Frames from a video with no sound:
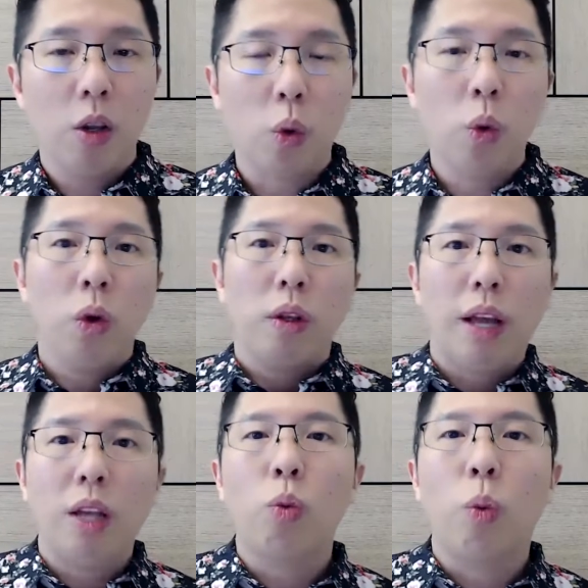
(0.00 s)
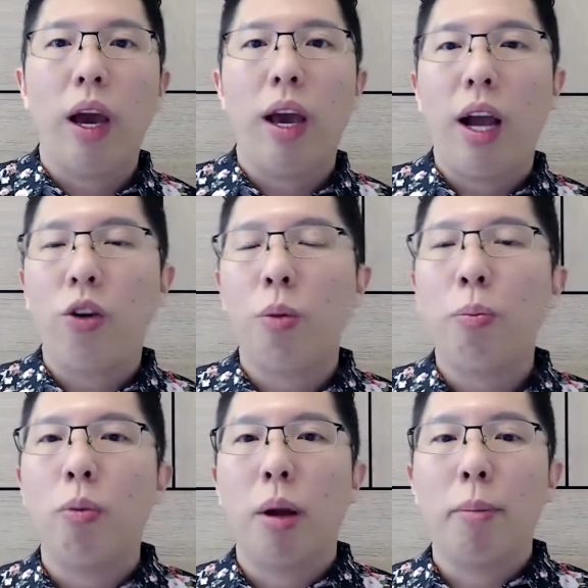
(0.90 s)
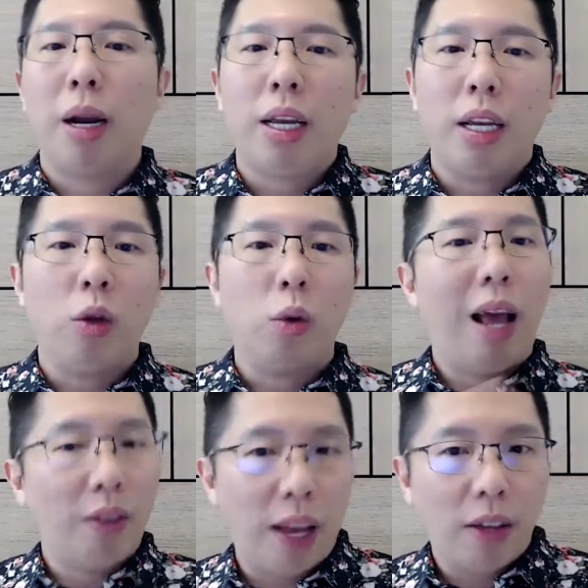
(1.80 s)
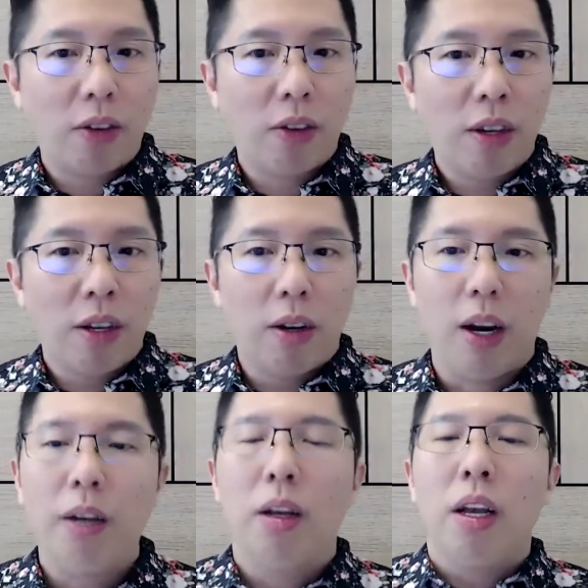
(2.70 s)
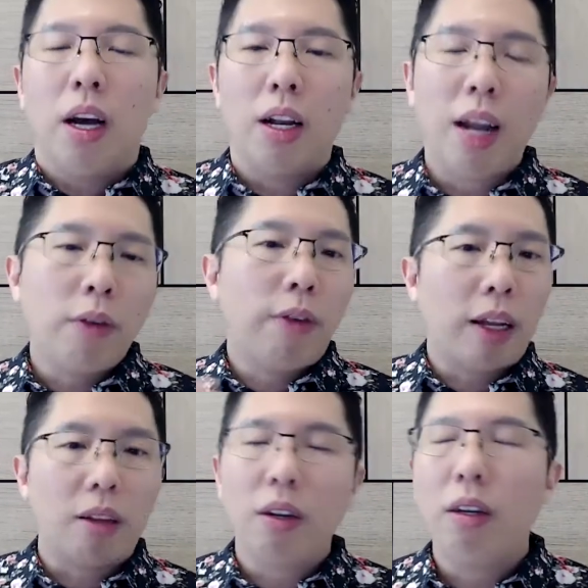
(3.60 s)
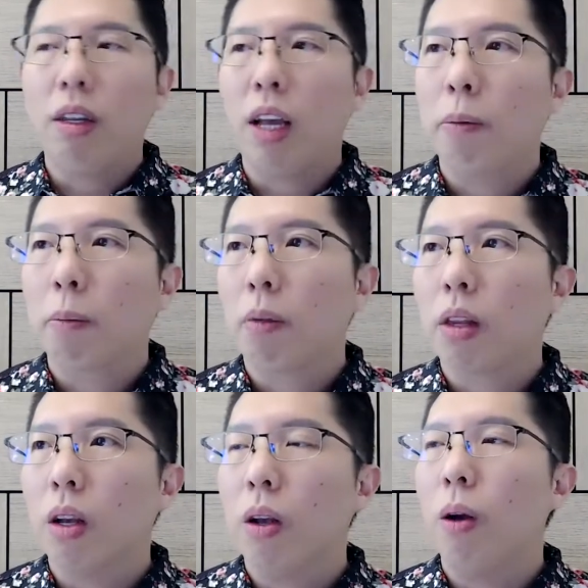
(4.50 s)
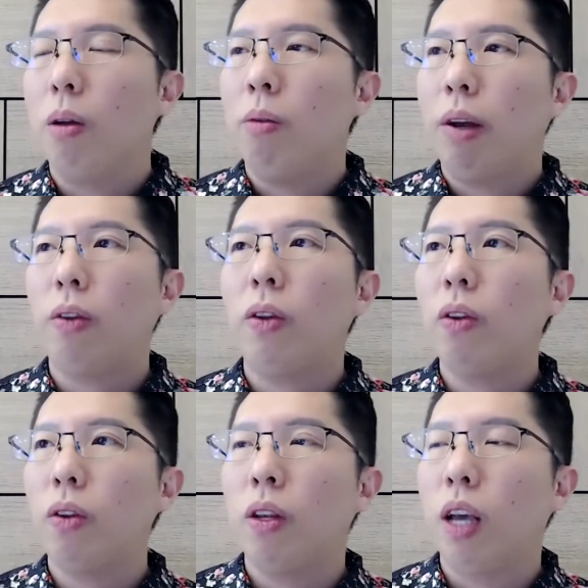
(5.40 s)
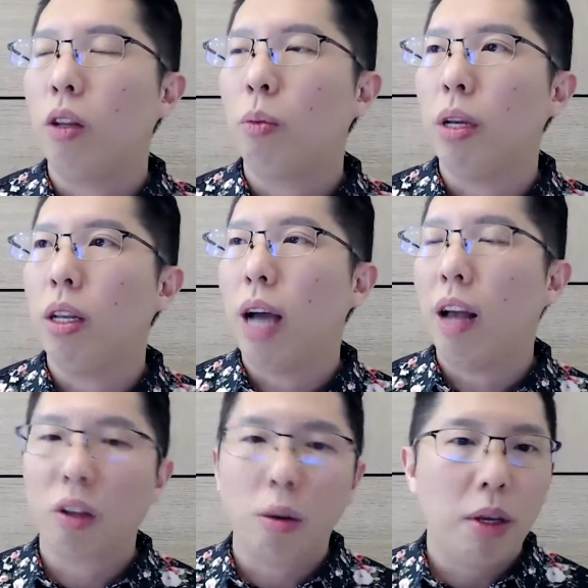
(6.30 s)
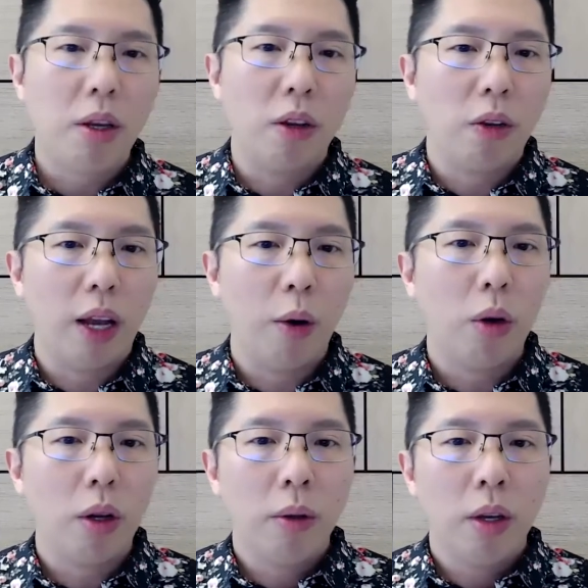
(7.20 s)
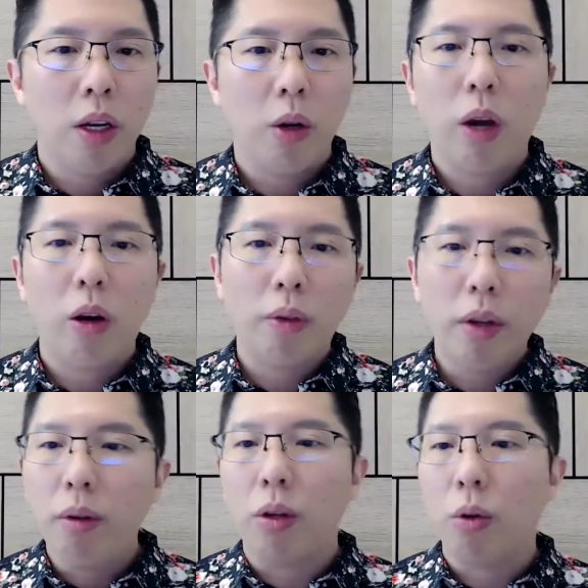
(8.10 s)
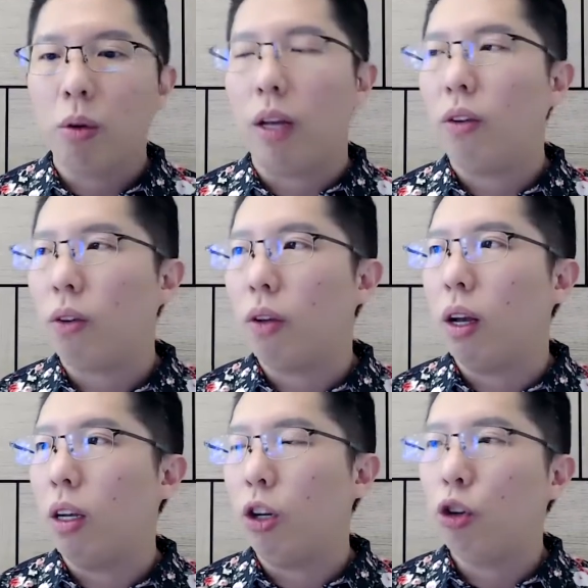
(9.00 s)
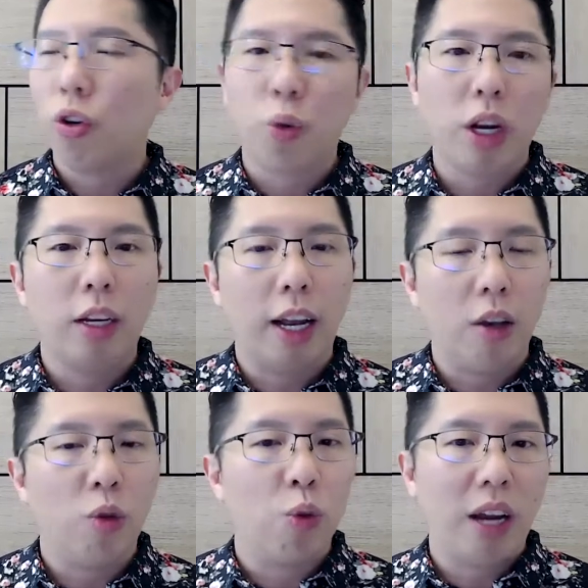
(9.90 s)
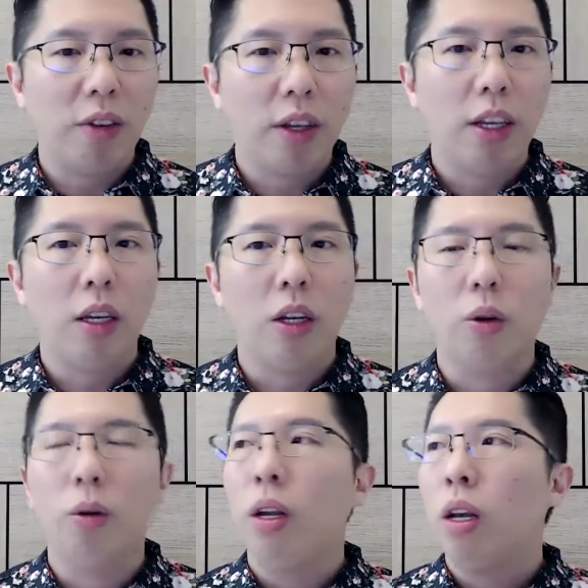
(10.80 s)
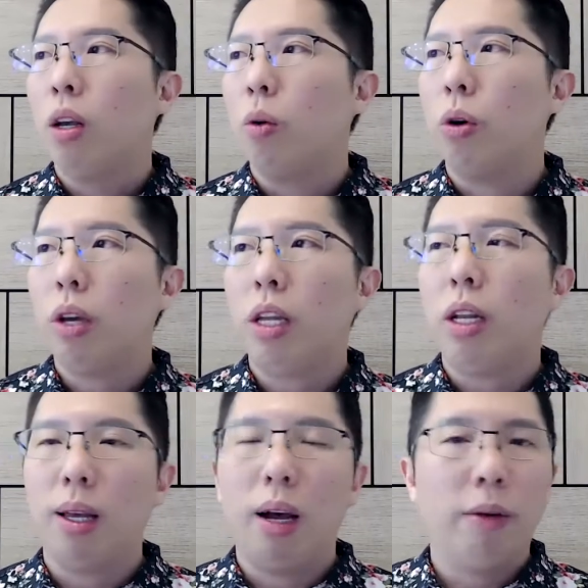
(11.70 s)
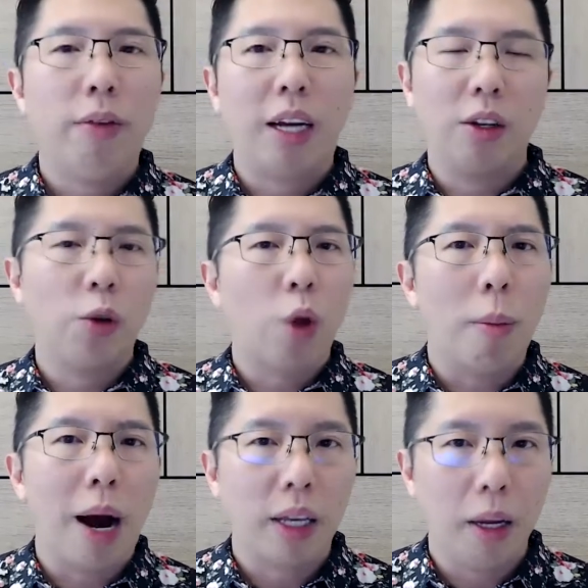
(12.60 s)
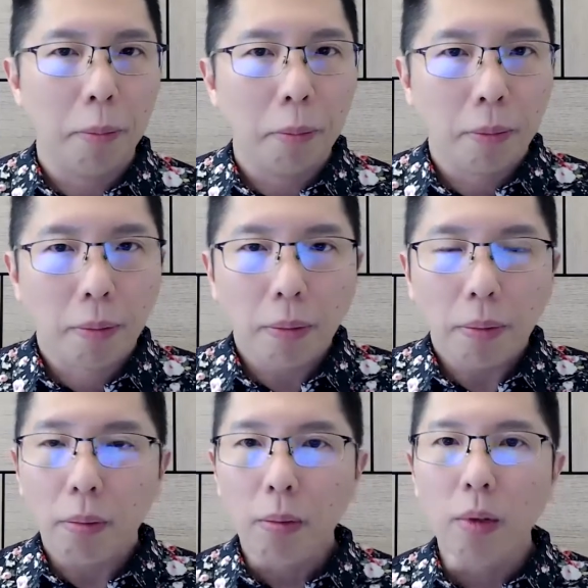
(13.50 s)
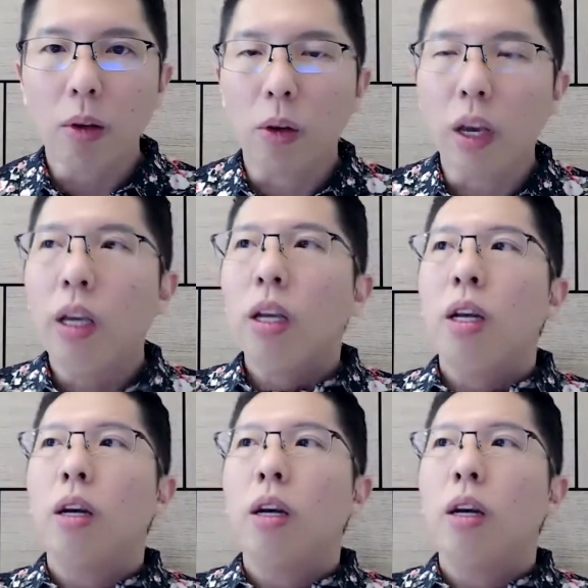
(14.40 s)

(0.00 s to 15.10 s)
So that's where I should put my money into assets, right? Another factor that uh, investors has been asking me is that, you know, Alvan, you know, there's uh, interest rate that is rising, you know, will it affect the stock market? Okay,